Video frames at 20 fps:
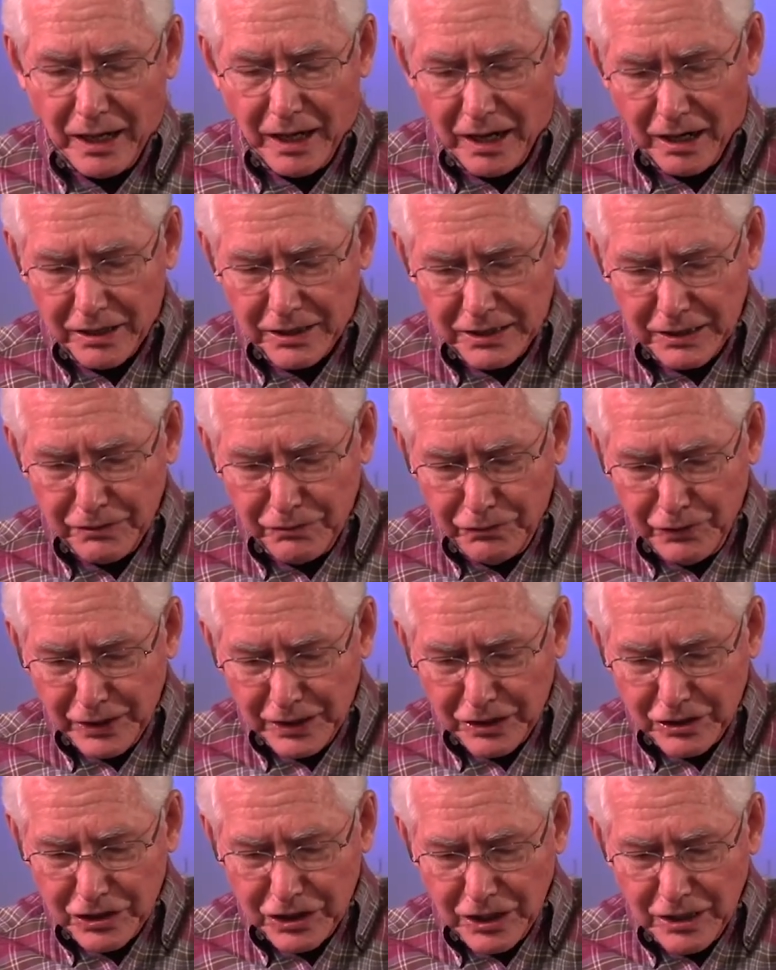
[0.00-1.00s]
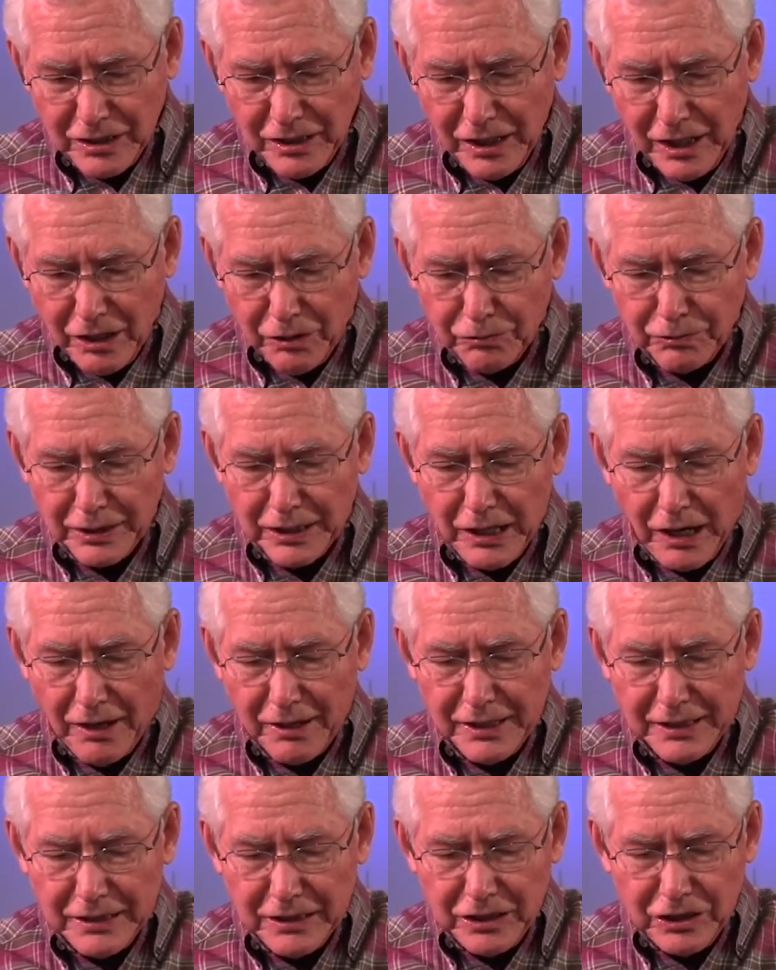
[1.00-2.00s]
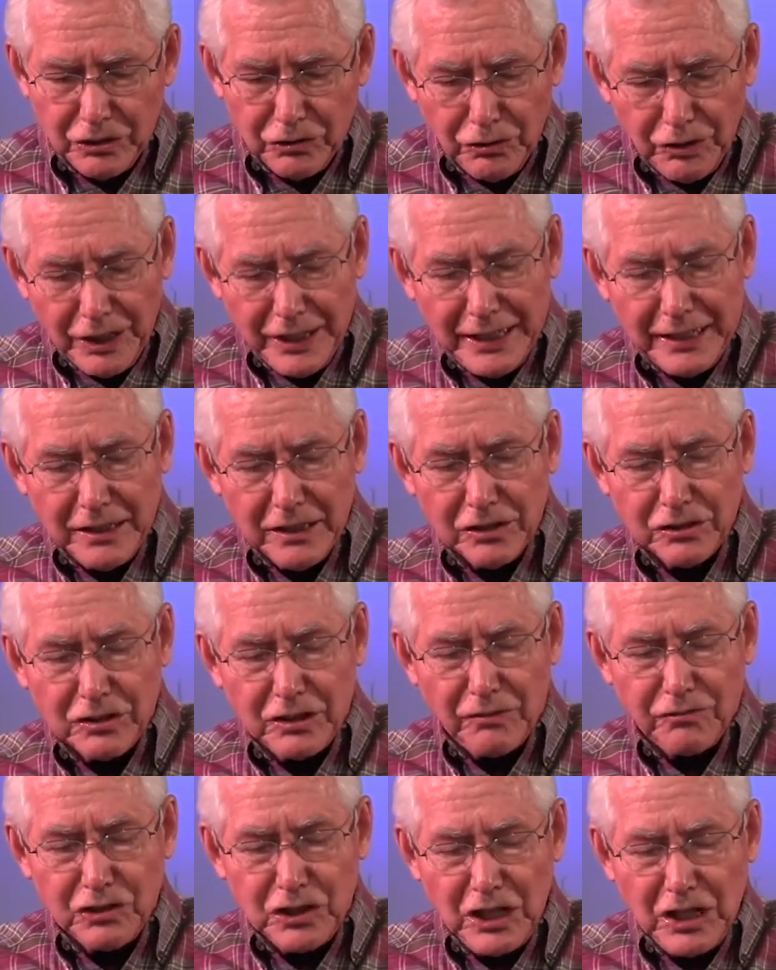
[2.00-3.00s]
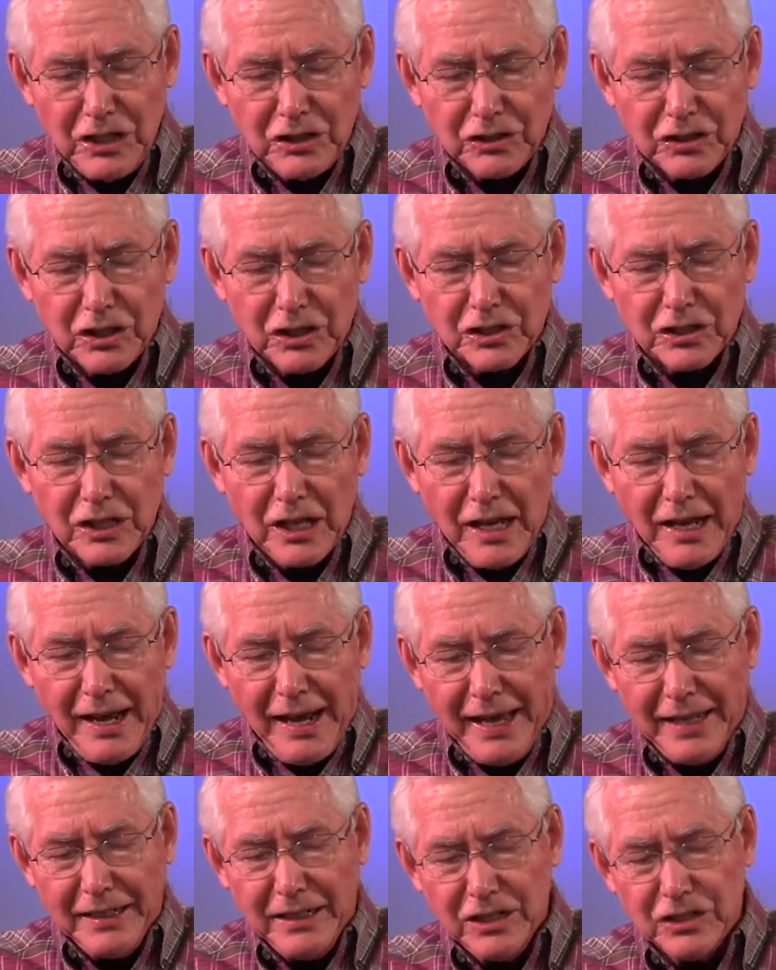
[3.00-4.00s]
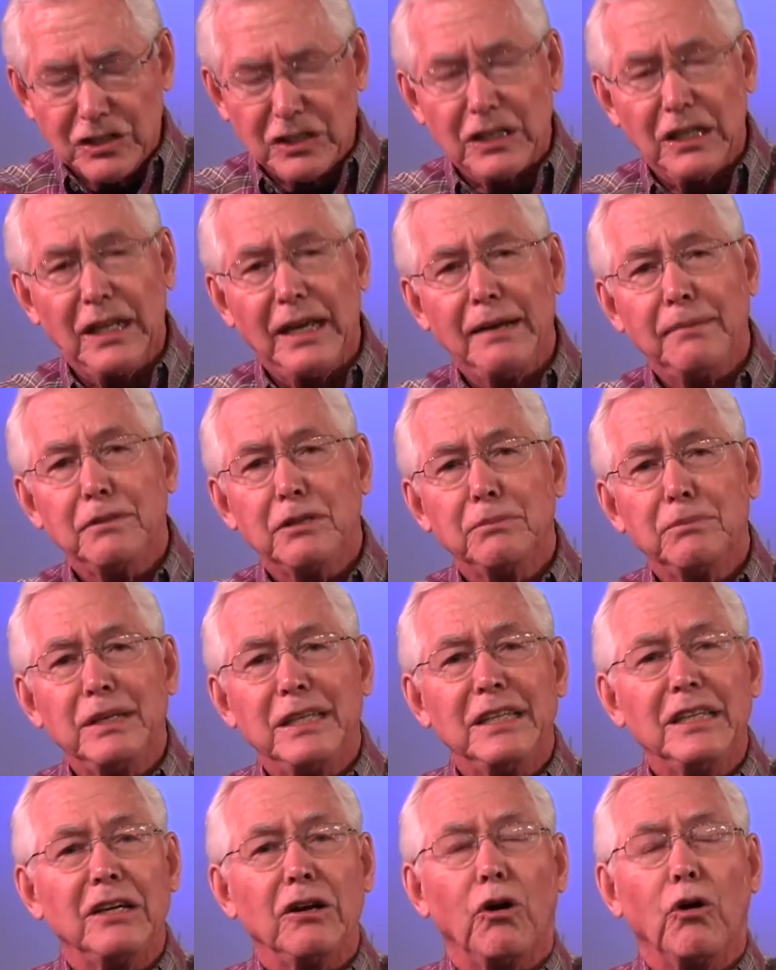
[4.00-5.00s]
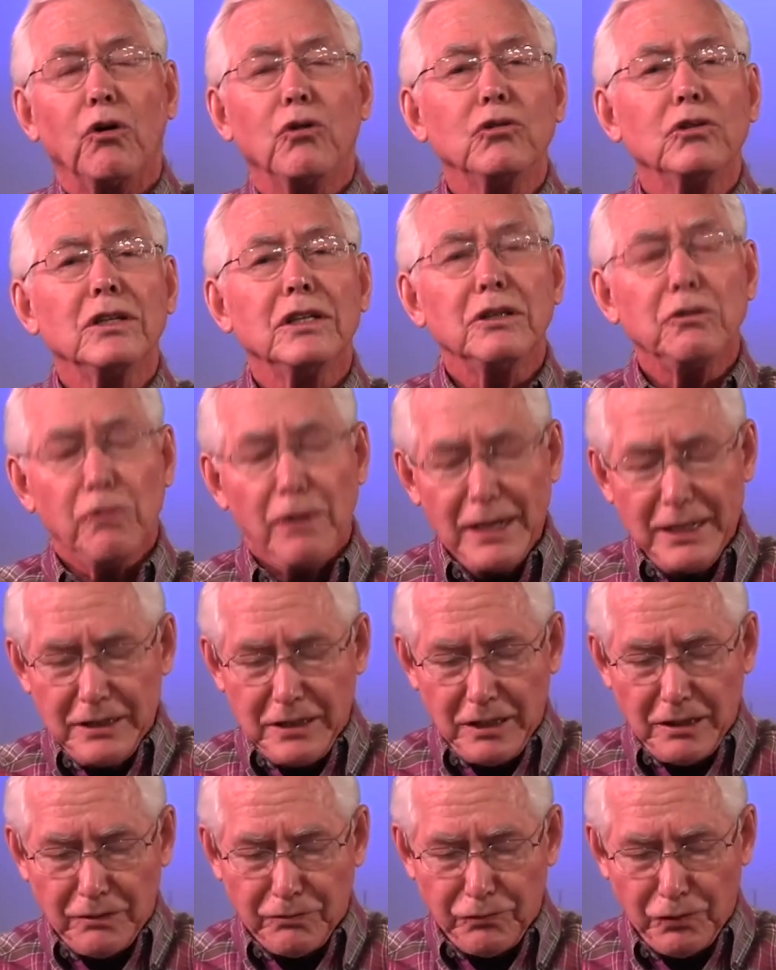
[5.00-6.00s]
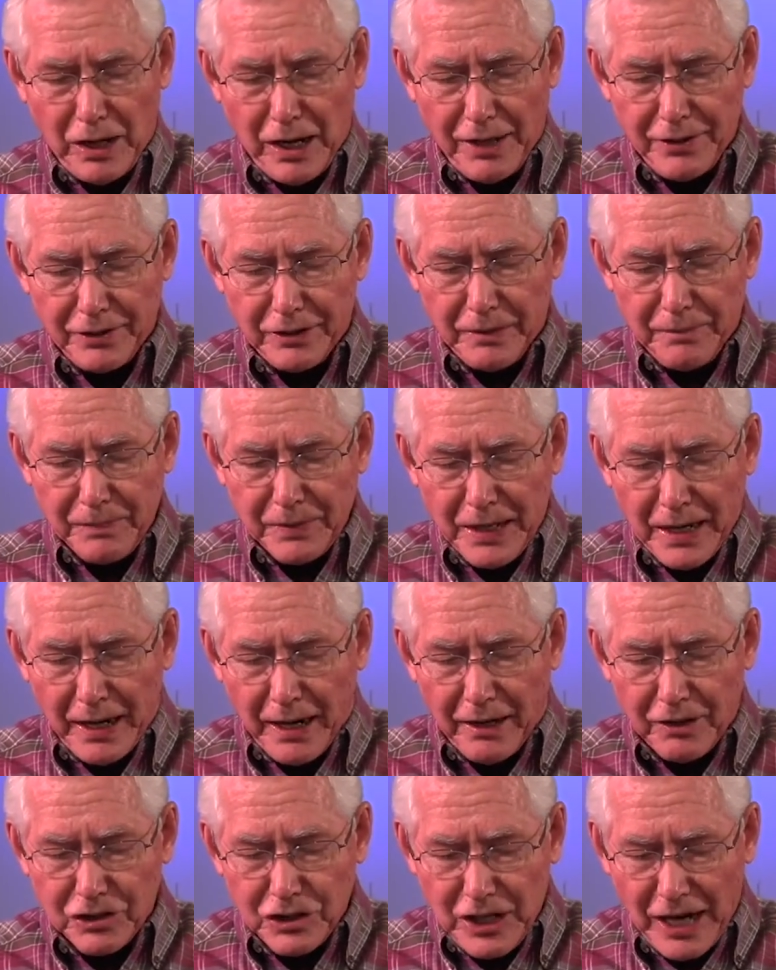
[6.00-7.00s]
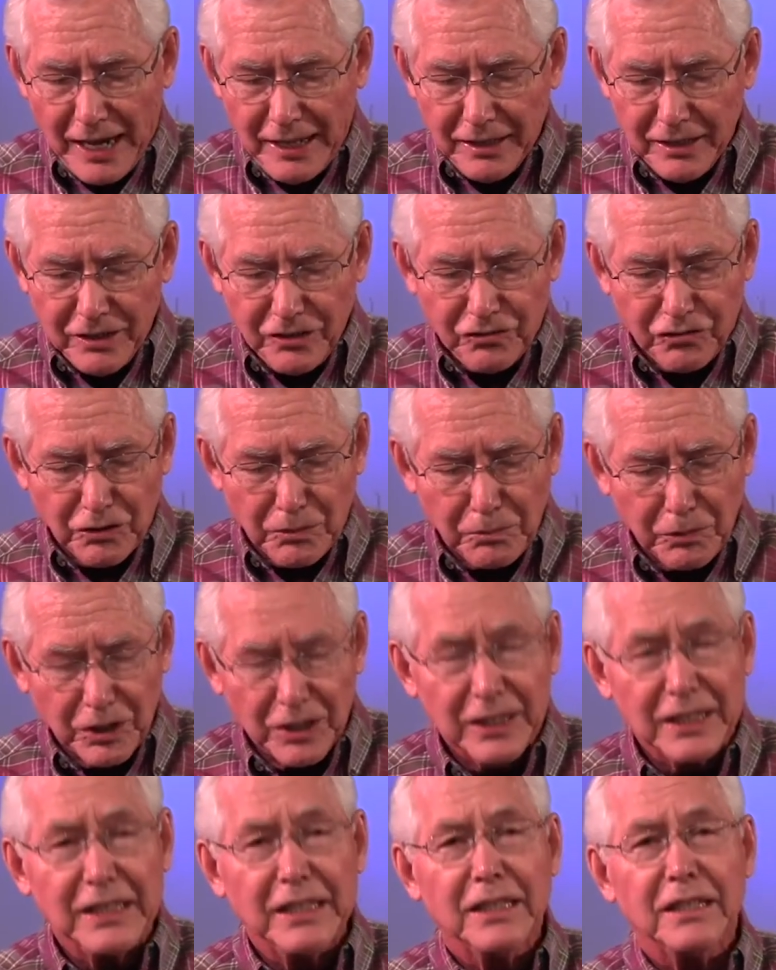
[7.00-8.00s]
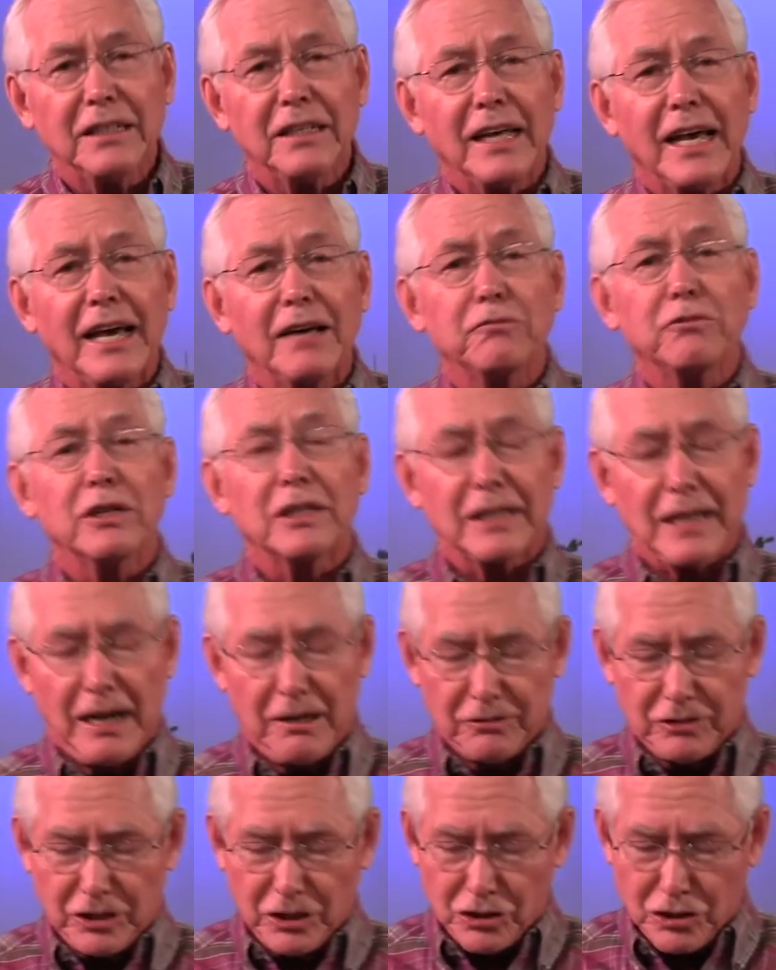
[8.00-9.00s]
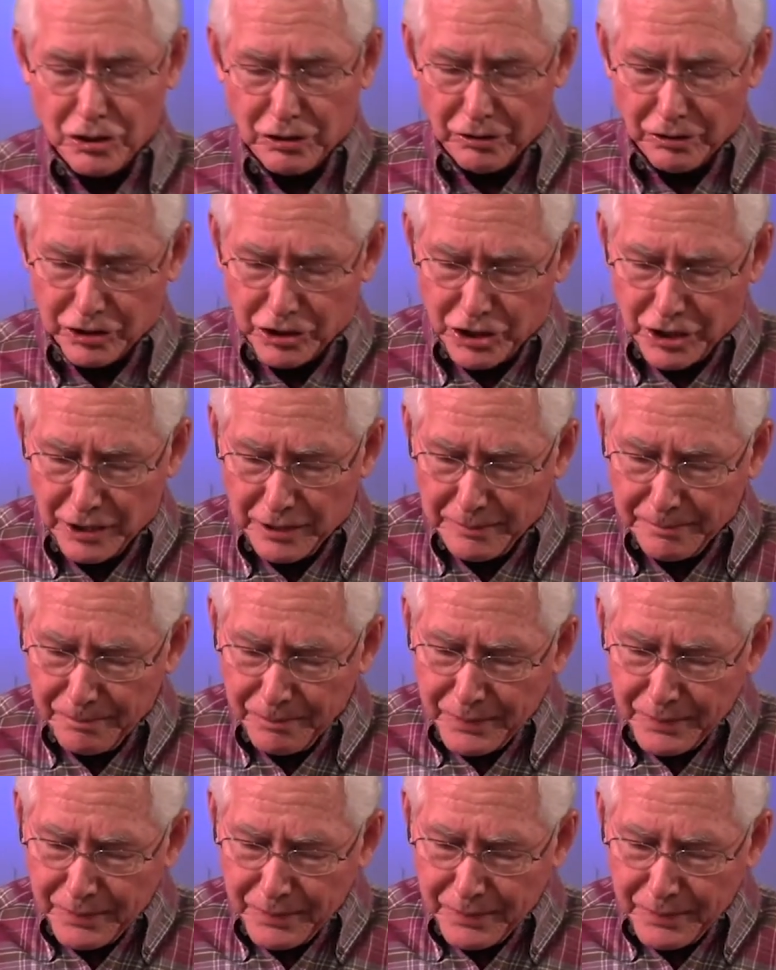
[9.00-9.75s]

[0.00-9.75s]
Our conviction regarding the uniqueness of Jesus and his claim to be the only way to the Father are challenged from within and without the church.